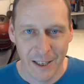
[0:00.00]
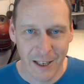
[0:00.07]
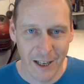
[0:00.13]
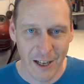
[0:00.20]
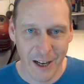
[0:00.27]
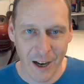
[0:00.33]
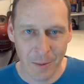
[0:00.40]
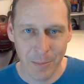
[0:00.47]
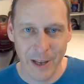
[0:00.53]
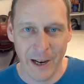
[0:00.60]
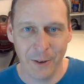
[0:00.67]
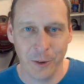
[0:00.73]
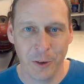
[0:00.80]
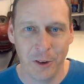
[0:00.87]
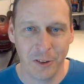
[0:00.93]
I'm
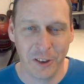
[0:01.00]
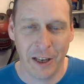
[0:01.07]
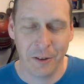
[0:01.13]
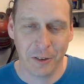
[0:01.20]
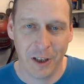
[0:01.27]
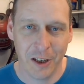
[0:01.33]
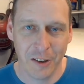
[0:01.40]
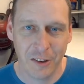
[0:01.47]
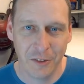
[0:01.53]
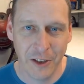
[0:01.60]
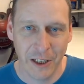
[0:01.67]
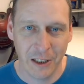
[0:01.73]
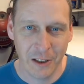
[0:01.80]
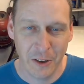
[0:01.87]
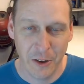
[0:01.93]
down on the south coast of
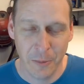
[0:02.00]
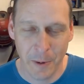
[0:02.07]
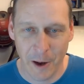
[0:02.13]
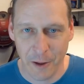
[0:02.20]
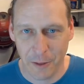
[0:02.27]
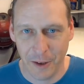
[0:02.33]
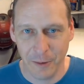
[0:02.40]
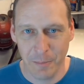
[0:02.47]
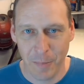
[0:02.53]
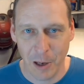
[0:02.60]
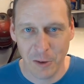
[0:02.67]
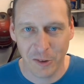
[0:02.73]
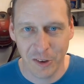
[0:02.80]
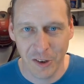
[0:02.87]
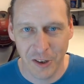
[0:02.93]
England, but I think
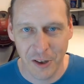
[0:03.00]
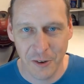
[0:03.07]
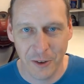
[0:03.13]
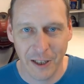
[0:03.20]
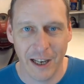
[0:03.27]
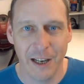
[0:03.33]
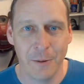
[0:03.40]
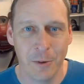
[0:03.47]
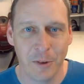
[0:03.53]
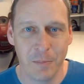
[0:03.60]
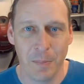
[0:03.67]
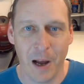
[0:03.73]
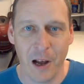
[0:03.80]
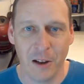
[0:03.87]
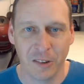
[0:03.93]
most of the UK was
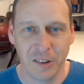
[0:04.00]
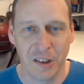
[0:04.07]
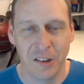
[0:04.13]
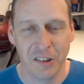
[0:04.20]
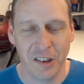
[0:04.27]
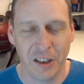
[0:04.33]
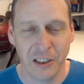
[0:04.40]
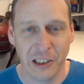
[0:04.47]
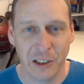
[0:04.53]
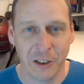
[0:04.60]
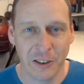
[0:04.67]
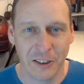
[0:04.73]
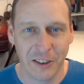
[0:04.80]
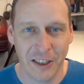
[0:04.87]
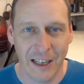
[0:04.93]
basked in
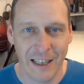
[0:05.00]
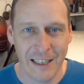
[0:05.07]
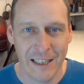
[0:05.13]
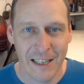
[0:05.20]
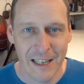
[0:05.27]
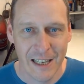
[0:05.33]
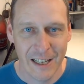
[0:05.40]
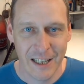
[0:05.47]
sunshine today.